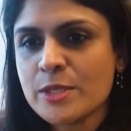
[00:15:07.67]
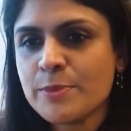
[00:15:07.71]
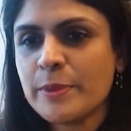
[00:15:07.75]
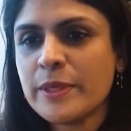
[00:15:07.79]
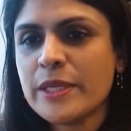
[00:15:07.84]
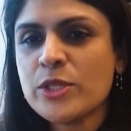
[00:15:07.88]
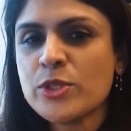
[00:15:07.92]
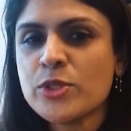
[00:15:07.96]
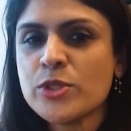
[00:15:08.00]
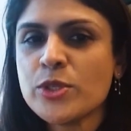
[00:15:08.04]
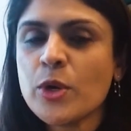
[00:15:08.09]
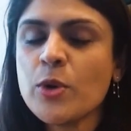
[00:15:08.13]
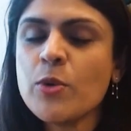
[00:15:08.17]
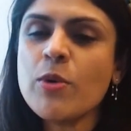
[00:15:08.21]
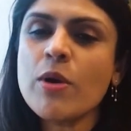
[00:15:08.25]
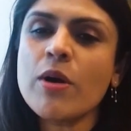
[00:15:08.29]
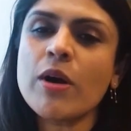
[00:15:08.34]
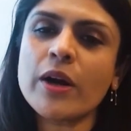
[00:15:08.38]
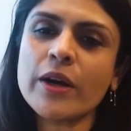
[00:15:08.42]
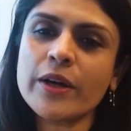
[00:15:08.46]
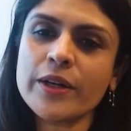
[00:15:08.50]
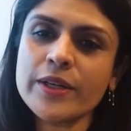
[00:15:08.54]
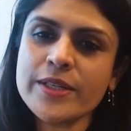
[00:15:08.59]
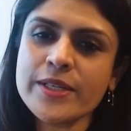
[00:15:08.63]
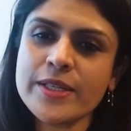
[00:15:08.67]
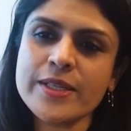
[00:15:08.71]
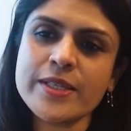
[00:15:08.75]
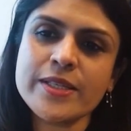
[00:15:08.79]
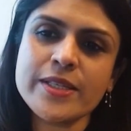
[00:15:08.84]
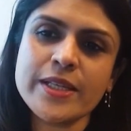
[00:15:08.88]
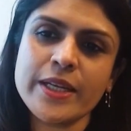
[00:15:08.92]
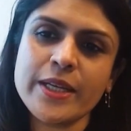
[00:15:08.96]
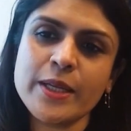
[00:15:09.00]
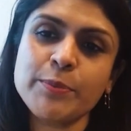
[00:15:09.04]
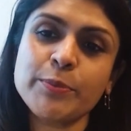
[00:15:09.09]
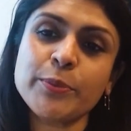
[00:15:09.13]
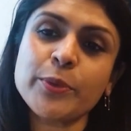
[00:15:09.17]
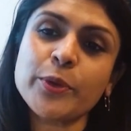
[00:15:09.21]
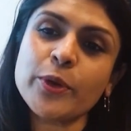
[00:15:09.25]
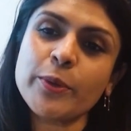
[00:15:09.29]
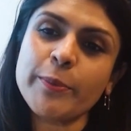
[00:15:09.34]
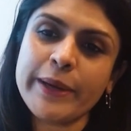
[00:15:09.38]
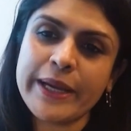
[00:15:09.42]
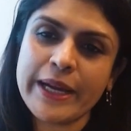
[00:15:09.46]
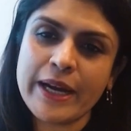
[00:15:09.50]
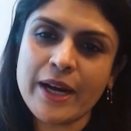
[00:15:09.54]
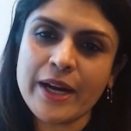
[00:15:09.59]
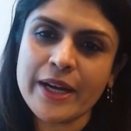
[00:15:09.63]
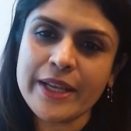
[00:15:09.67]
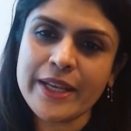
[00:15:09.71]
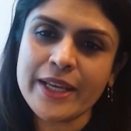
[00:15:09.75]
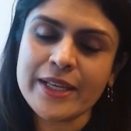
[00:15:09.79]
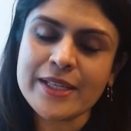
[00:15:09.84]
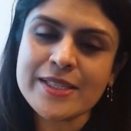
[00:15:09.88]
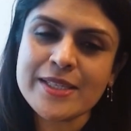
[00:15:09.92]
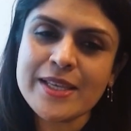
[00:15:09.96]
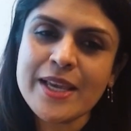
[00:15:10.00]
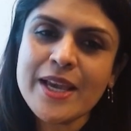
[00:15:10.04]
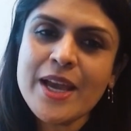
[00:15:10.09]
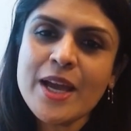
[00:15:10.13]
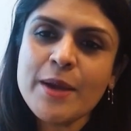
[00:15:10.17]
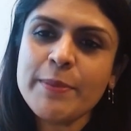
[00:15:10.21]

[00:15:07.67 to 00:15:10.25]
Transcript: but it's so hard to study probiotics